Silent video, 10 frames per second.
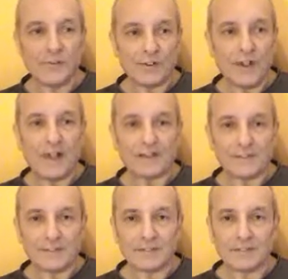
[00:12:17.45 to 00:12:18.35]
the
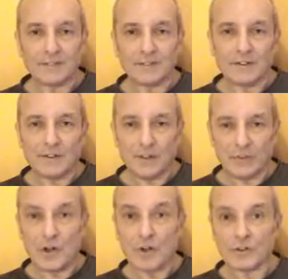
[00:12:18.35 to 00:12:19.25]
light
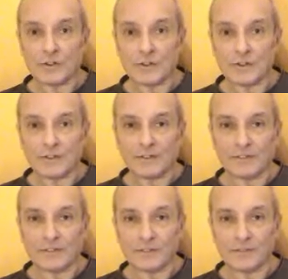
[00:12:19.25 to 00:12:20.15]
of
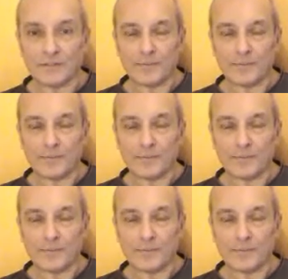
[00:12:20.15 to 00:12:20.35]
consciousness.